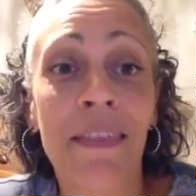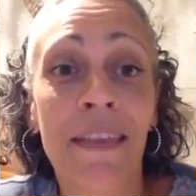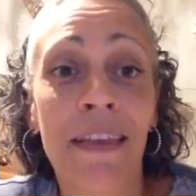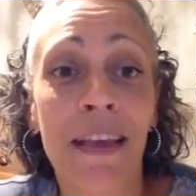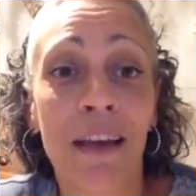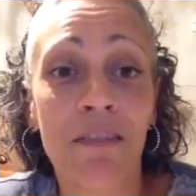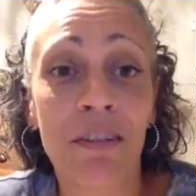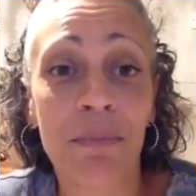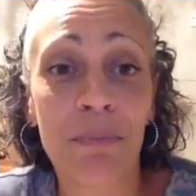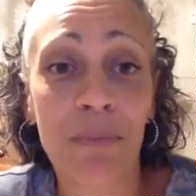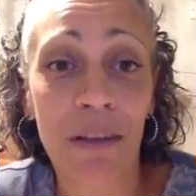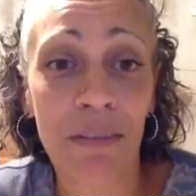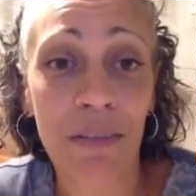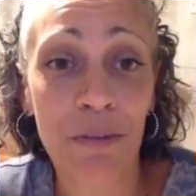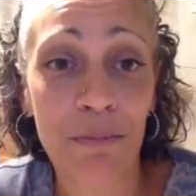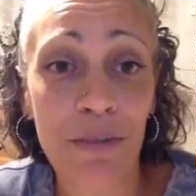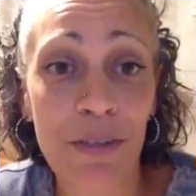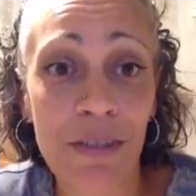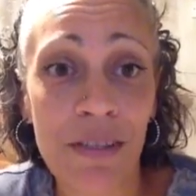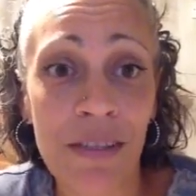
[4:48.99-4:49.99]
The other
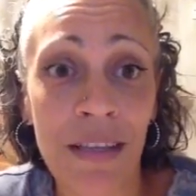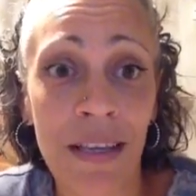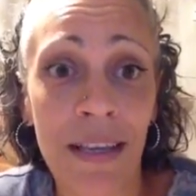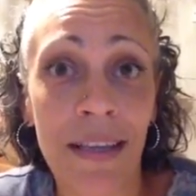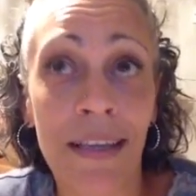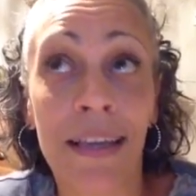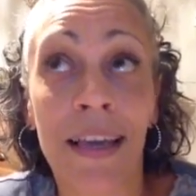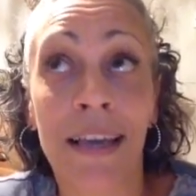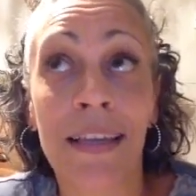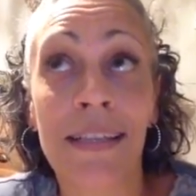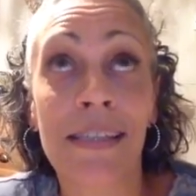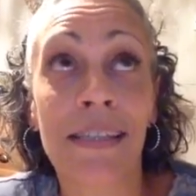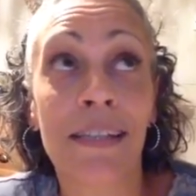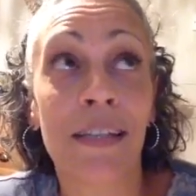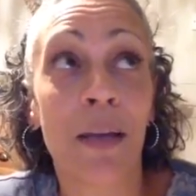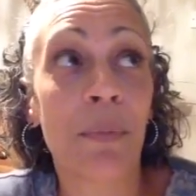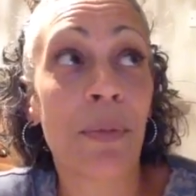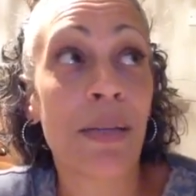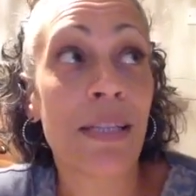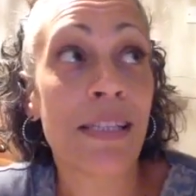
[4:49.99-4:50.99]
brother was
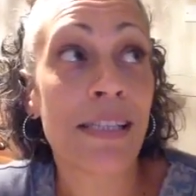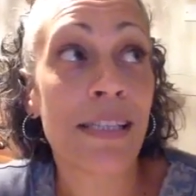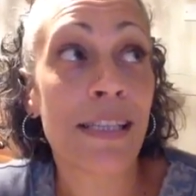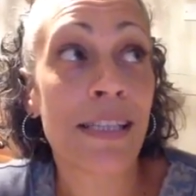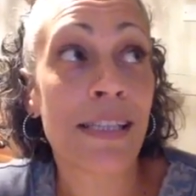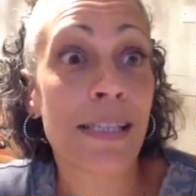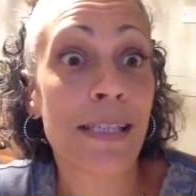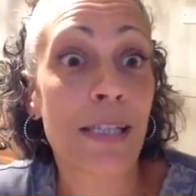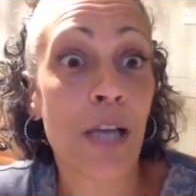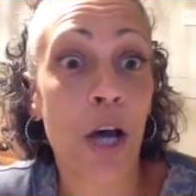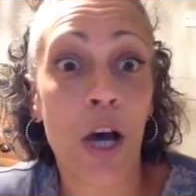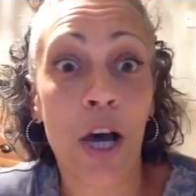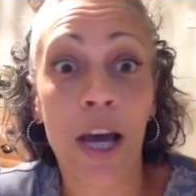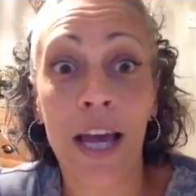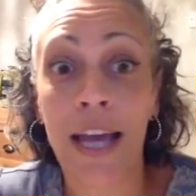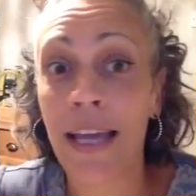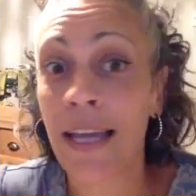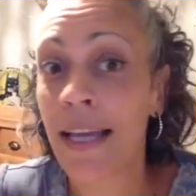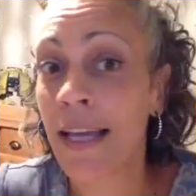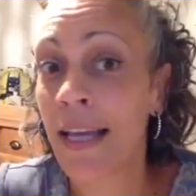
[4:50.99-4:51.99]
gazing up into the
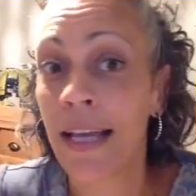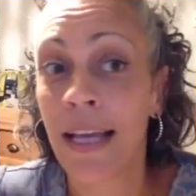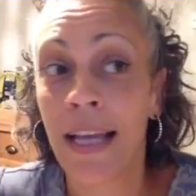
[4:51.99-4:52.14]
sky,